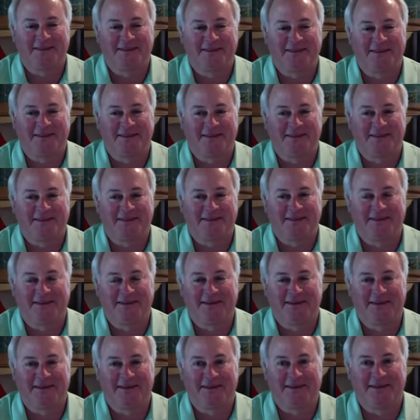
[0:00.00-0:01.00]

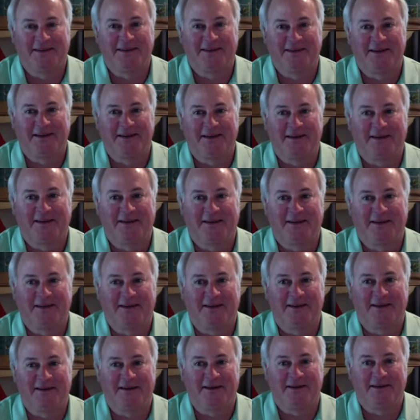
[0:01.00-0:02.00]

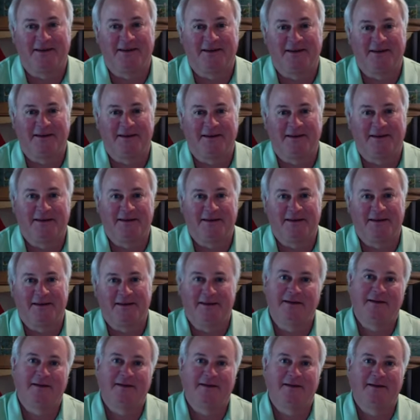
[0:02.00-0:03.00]

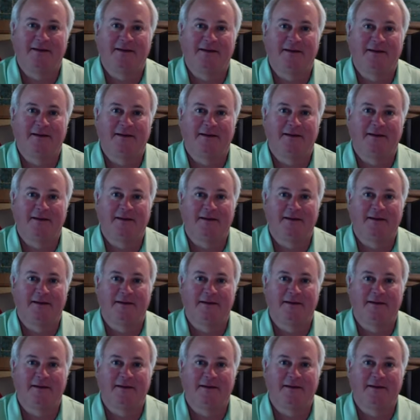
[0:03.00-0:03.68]
No words are spoken by the person on screen.